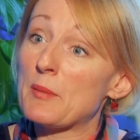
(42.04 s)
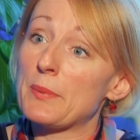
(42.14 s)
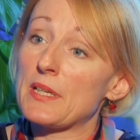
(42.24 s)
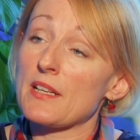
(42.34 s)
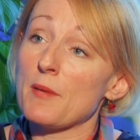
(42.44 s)

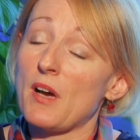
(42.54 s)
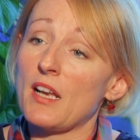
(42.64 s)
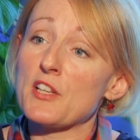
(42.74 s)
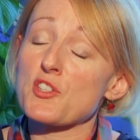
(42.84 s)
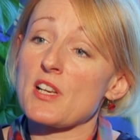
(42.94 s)
But I
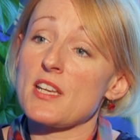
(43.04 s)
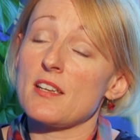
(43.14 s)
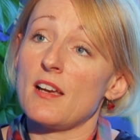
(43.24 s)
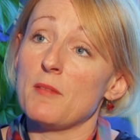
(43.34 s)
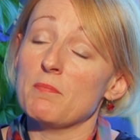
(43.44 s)
literally
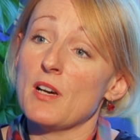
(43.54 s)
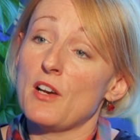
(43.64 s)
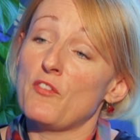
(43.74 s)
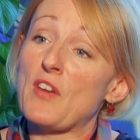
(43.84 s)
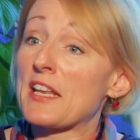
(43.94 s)

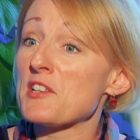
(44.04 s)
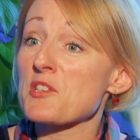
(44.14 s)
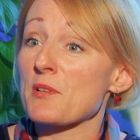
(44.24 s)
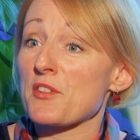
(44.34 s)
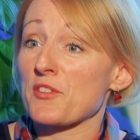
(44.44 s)
fell
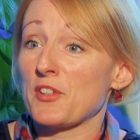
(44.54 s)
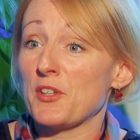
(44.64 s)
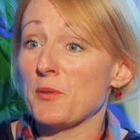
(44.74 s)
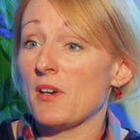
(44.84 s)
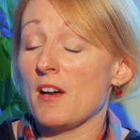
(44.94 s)
into it
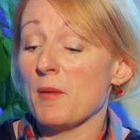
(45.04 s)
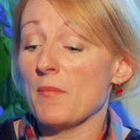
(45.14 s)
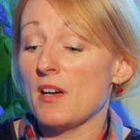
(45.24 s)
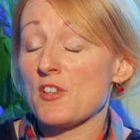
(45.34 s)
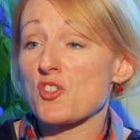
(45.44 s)
through
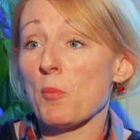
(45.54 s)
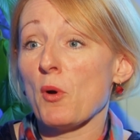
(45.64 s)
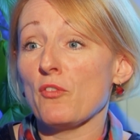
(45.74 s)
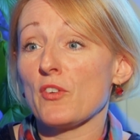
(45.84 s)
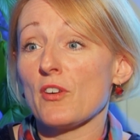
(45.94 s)
a job
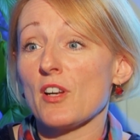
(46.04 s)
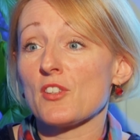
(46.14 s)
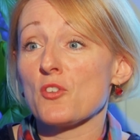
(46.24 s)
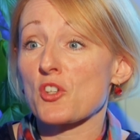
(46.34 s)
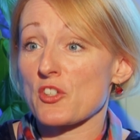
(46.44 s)
offer at
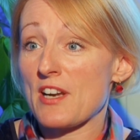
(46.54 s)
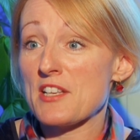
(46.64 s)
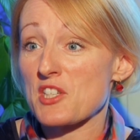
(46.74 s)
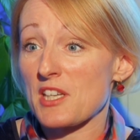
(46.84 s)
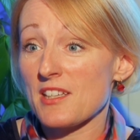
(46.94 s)
Yorkshire
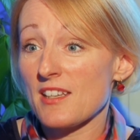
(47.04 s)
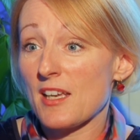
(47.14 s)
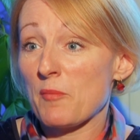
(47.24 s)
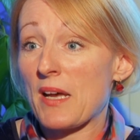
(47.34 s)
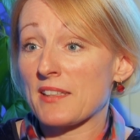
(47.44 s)
Energy
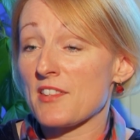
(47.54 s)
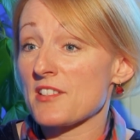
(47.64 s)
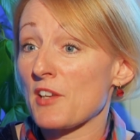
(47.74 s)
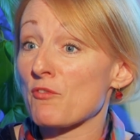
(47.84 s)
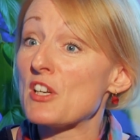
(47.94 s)
back in the
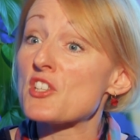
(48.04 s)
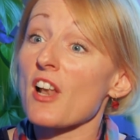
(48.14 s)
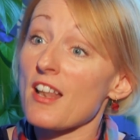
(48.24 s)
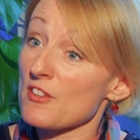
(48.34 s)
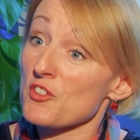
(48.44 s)
day of regional
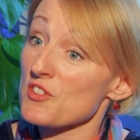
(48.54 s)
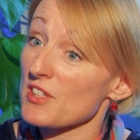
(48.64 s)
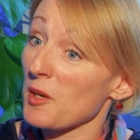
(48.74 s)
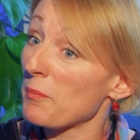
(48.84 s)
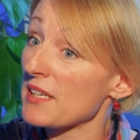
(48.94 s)
electricity
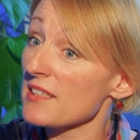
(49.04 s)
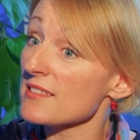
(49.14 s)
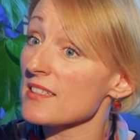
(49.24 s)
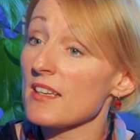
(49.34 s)
companies.